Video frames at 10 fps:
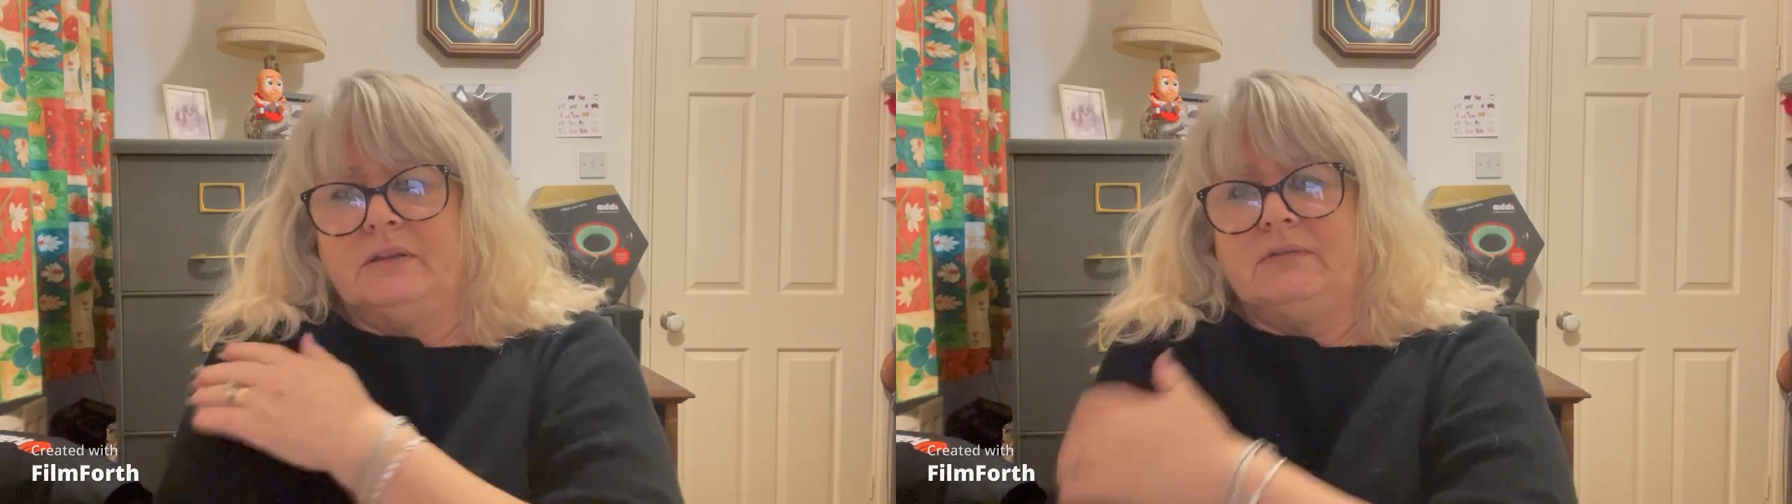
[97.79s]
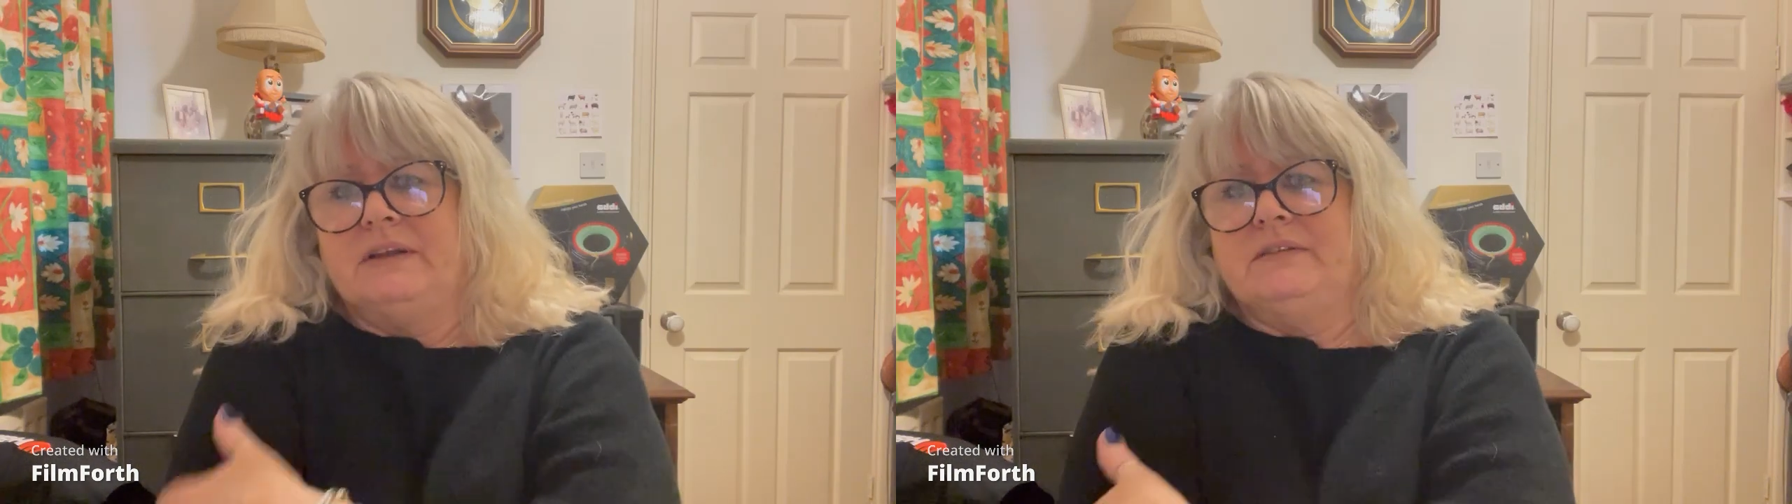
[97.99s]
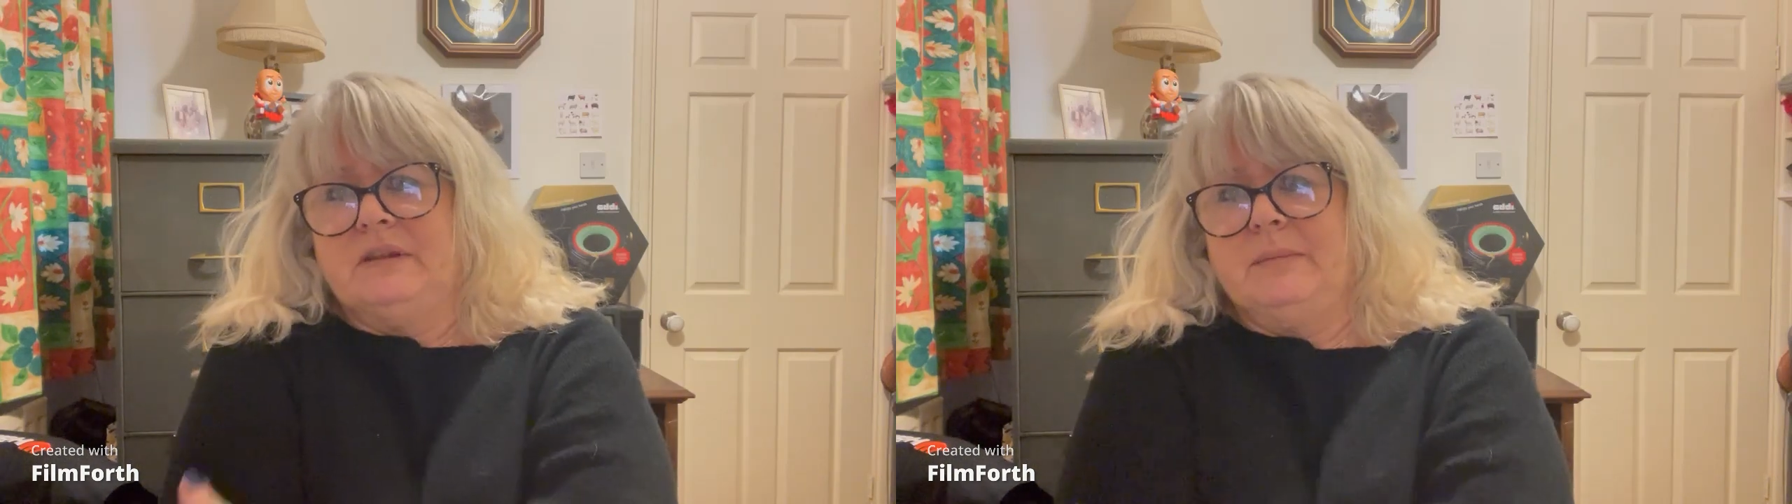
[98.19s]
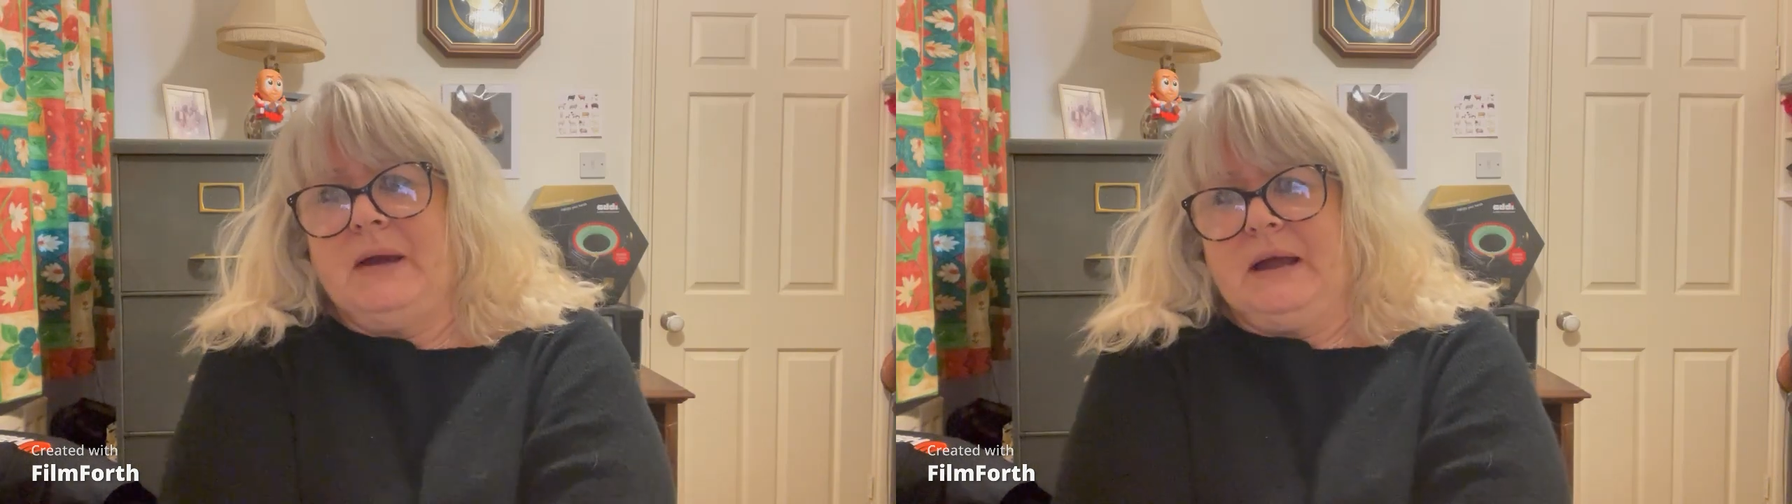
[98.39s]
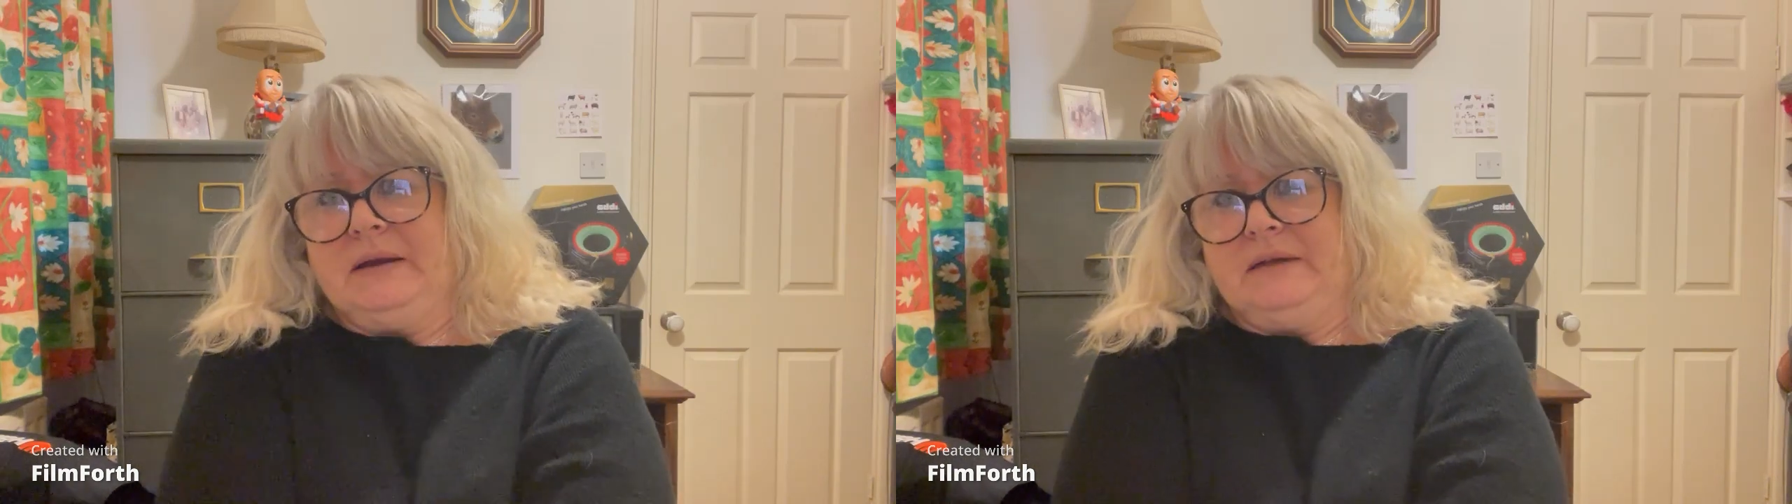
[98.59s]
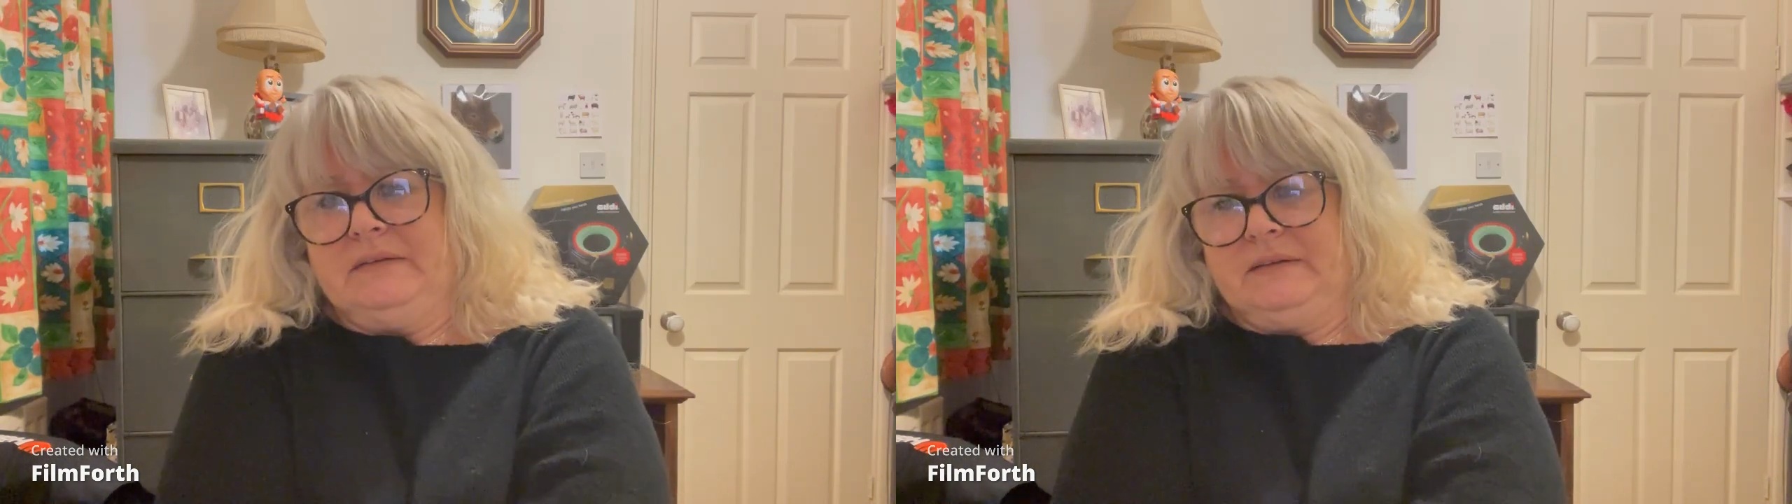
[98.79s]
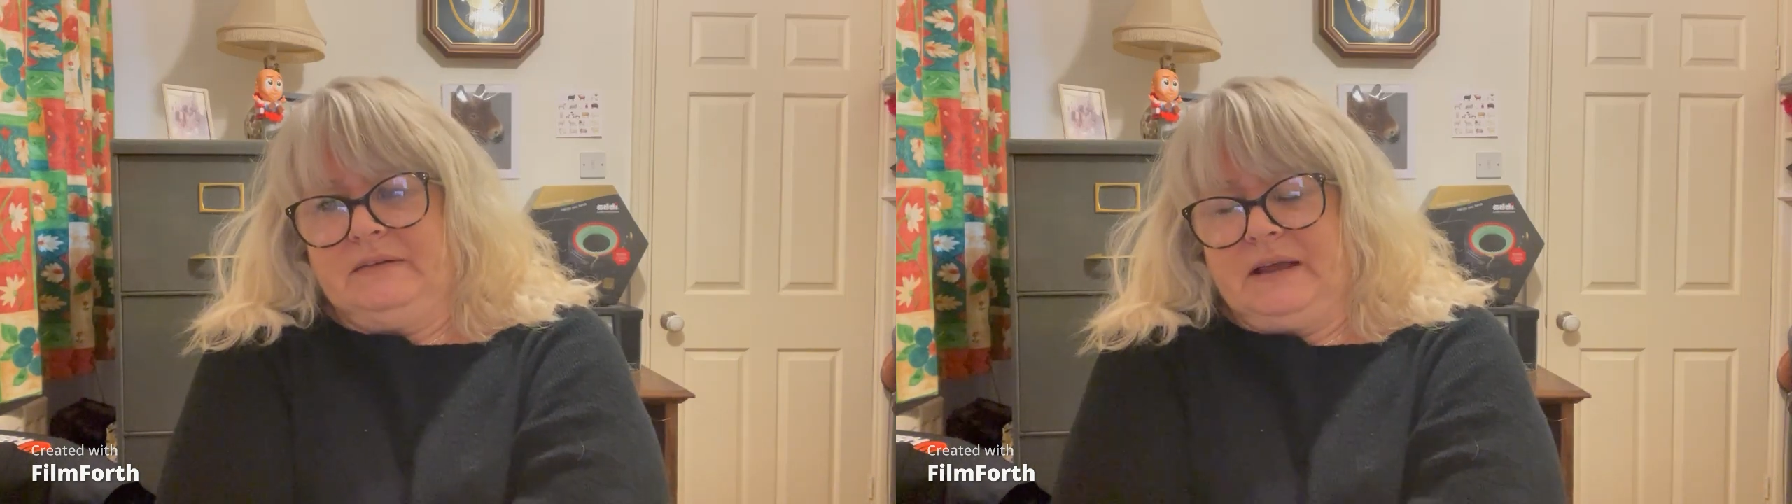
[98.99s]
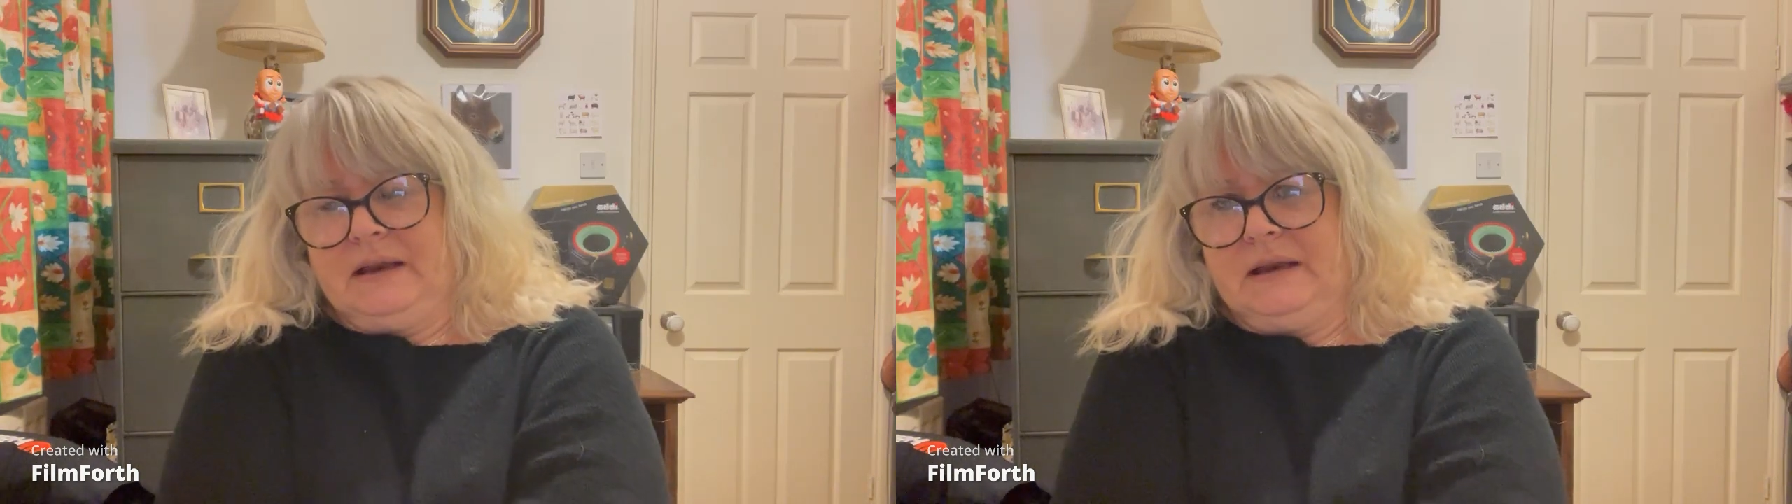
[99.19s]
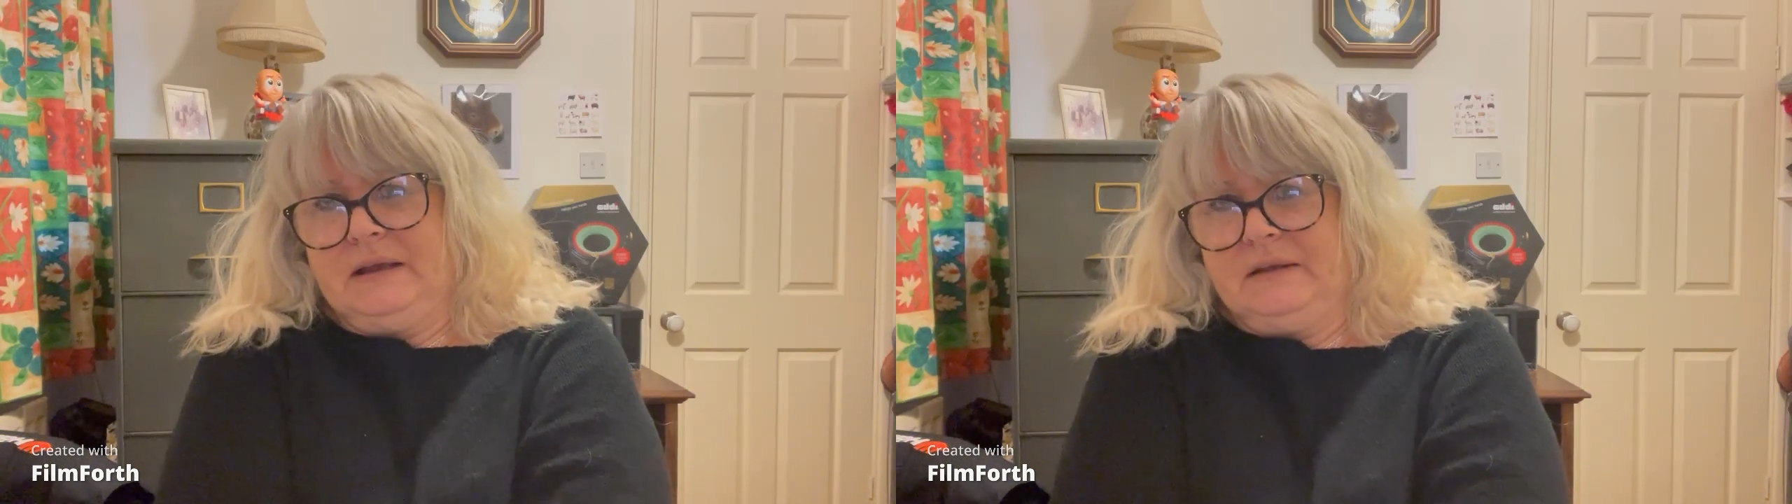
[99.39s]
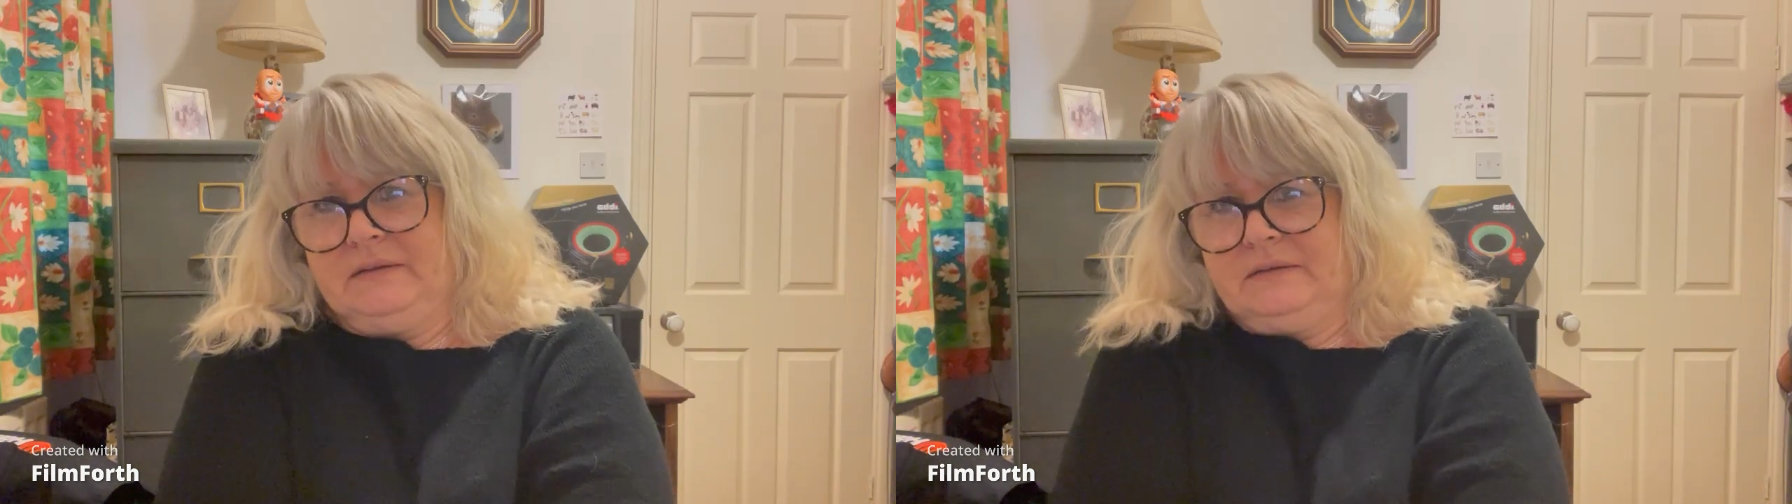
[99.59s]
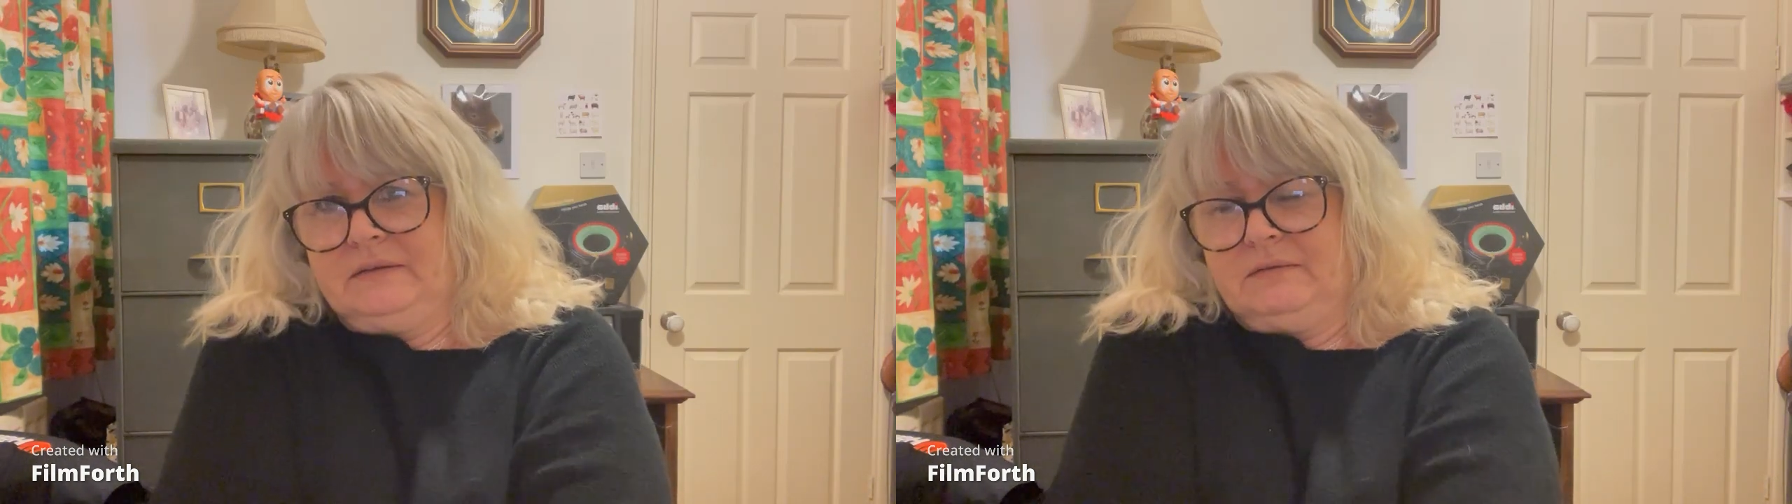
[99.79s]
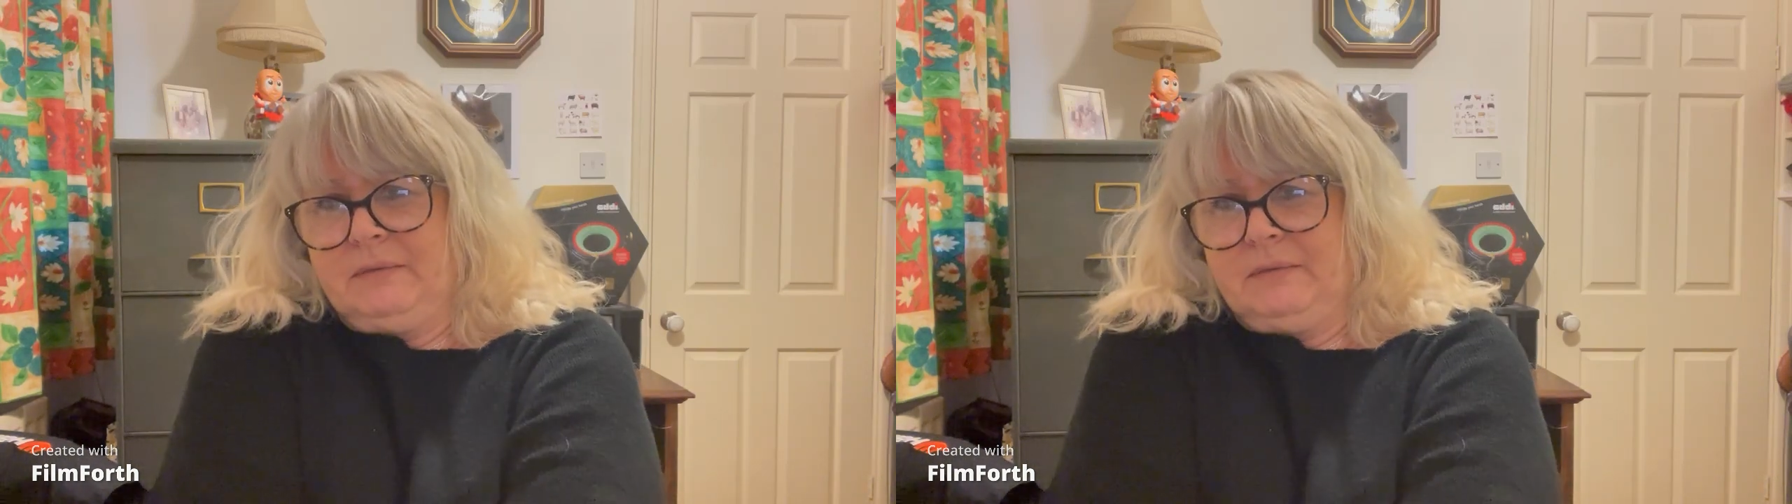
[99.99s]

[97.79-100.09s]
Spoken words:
The rest of the pattern is exactly as